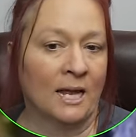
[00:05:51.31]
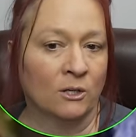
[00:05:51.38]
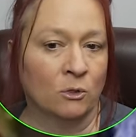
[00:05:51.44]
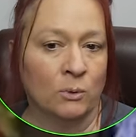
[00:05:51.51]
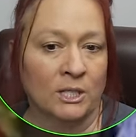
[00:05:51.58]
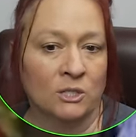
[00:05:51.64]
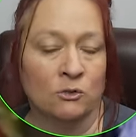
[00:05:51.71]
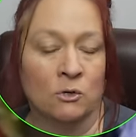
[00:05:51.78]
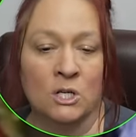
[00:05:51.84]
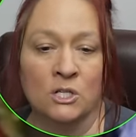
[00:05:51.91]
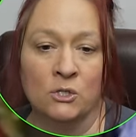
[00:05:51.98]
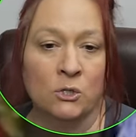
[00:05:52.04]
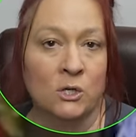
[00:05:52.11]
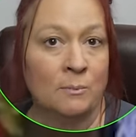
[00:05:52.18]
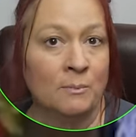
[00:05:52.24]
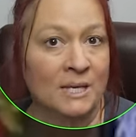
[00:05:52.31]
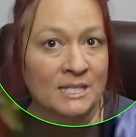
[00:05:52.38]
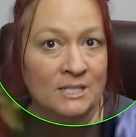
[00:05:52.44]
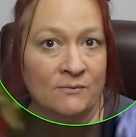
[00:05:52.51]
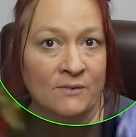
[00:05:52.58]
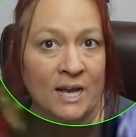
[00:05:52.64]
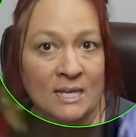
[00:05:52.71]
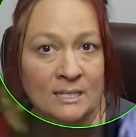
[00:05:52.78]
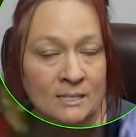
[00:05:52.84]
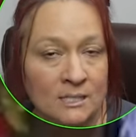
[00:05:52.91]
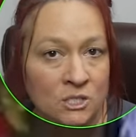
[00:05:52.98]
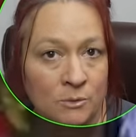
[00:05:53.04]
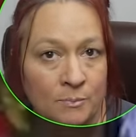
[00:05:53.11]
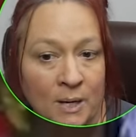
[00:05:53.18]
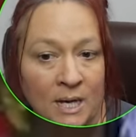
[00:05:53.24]
quick draw so you can be as fast as
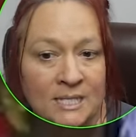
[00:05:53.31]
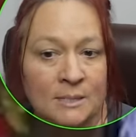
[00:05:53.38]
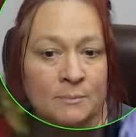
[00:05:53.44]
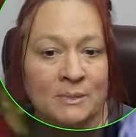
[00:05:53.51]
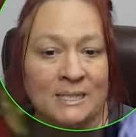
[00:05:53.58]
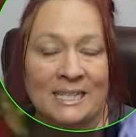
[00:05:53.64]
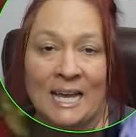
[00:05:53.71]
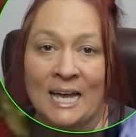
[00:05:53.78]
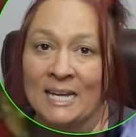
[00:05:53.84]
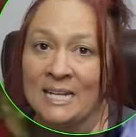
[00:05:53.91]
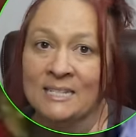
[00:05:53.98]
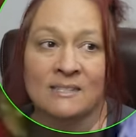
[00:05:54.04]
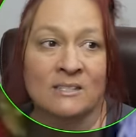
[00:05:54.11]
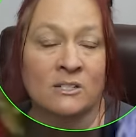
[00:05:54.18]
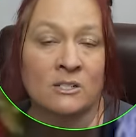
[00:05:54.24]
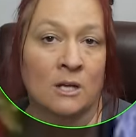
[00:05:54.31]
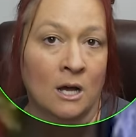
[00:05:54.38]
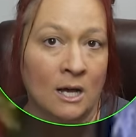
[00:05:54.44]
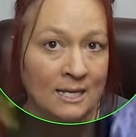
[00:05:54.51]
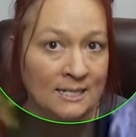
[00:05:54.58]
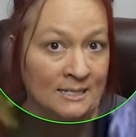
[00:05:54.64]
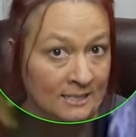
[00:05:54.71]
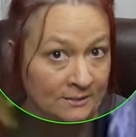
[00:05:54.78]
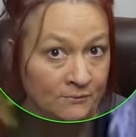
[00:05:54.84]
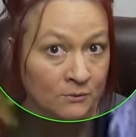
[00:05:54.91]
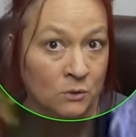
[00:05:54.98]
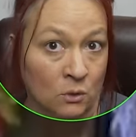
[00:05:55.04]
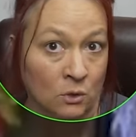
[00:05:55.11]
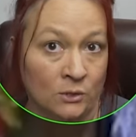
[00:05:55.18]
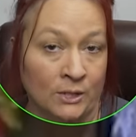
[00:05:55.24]
you possibly can. It's not
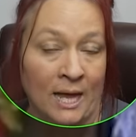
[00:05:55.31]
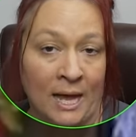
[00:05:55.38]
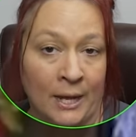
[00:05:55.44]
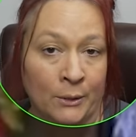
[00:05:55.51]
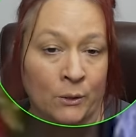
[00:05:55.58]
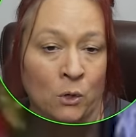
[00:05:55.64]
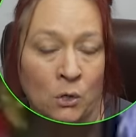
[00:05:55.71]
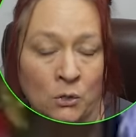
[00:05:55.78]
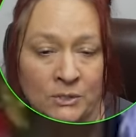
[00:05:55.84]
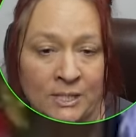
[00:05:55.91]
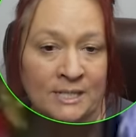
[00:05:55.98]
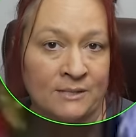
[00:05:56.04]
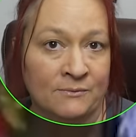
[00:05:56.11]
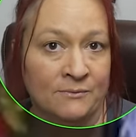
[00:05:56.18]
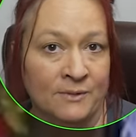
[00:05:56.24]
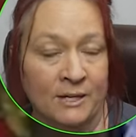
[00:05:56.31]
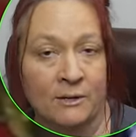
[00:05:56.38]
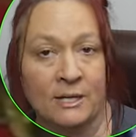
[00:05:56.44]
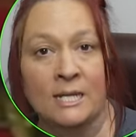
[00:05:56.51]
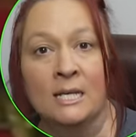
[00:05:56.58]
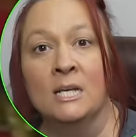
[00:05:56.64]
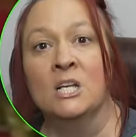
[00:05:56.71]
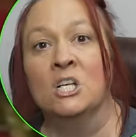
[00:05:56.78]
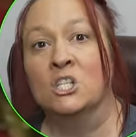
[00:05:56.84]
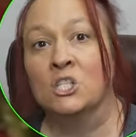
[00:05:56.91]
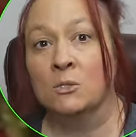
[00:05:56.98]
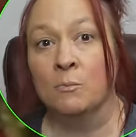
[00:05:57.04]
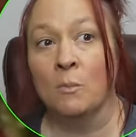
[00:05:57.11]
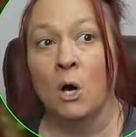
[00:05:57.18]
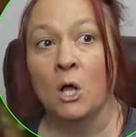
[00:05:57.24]
difficult at all. It takes a very
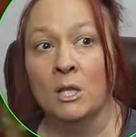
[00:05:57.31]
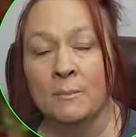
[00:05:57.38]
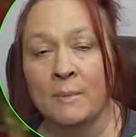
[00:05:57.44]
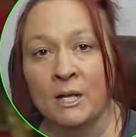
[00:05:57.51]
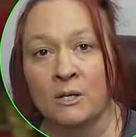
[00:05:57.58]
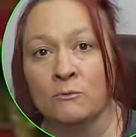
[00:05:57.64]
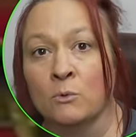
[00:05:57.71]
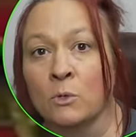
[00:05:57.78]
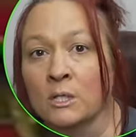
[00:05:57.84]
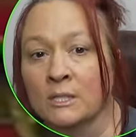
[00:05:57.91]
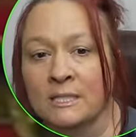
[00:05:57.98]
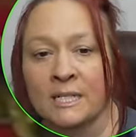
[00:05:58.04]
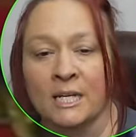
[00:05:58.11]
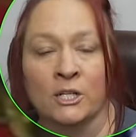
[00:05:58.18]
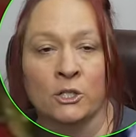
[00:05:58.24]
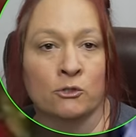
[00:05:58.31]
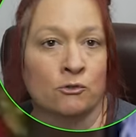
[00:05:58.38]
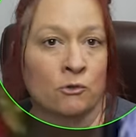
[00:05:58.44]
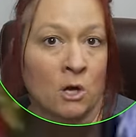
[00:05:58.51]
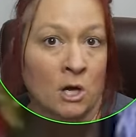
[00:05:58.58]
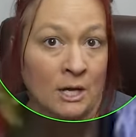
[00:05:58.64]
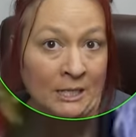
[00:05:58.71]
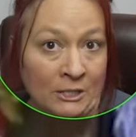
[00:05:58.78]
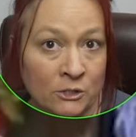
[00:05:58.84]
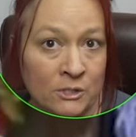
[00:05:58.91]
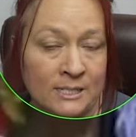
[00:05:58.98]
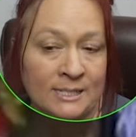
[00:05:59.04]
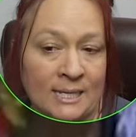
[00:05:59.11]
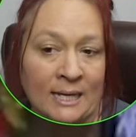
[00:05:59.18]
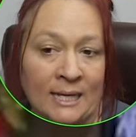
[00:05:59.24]
small amount of work to get your draw under a
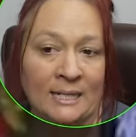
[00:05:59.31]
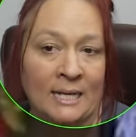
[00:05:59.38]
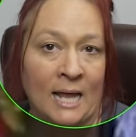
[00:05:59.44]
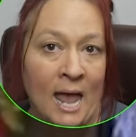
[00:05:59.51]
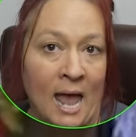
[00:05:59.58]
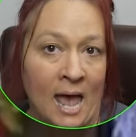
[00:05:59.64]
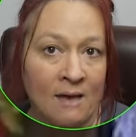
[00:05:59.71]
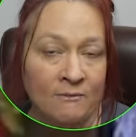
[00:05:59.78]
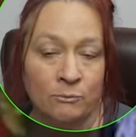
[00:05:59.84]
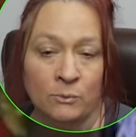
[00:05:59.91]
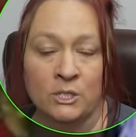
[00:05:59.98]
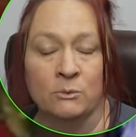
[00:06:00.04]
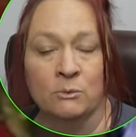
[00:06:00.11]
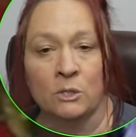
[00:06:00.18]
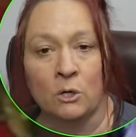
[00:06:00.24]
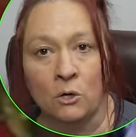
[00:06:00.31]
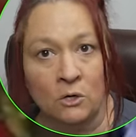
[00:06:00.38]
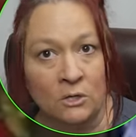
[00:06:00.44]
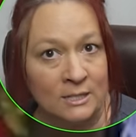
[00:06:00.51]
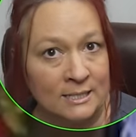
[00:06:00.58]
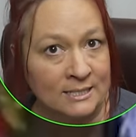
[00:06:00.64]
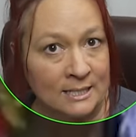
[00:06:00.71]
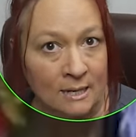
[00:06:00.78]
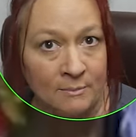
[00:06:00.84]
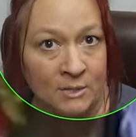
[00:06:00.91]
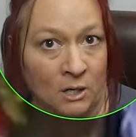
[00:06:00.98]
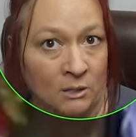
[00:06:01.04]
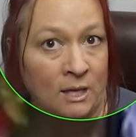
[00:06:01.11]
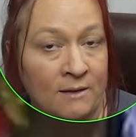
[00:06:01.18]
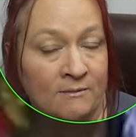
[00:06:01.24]
second and a half. We do it all the time in
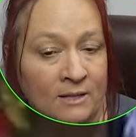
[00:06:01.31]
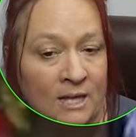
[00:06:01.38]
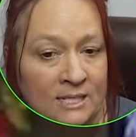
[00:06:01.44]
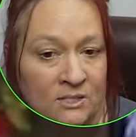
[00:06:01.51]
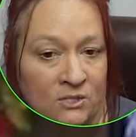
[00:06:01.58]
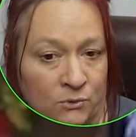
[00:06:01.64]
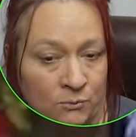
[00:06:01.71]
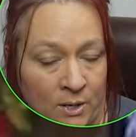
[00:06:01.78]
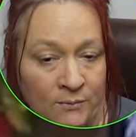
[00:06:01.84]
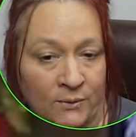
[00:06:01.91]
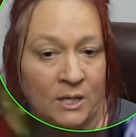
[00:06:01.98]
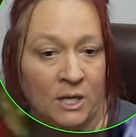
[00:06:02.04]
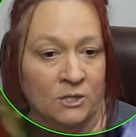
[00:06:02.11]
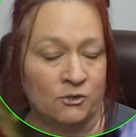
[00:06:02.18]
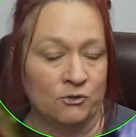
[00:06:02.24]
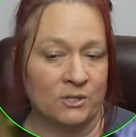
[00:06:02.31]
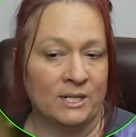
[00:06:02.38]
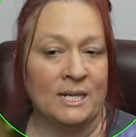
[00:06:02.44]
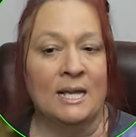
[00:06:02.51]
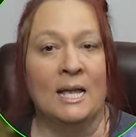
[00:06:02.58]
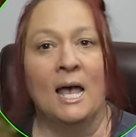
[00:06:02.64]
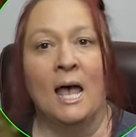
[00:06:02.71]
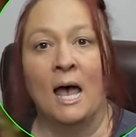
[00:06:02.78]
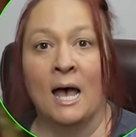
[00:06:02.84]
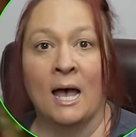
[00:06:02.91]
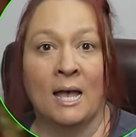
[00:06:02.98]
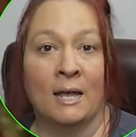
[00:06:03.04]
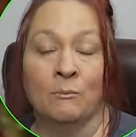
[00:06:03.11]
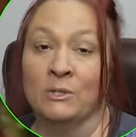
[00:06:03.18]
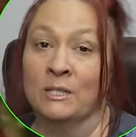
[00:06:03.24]
our live classes around the country.
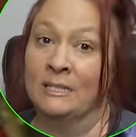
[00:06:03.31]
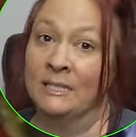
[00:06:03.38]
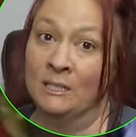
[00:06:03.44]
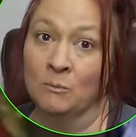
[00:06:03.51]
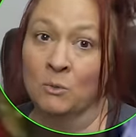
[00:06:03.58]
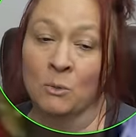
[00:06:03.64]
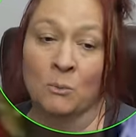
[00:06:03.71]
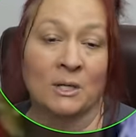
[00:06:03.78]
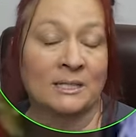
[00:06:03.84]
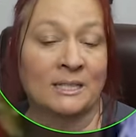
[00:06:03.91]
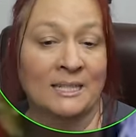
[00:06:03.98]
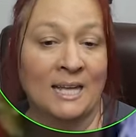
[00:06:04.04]
And with a little more work than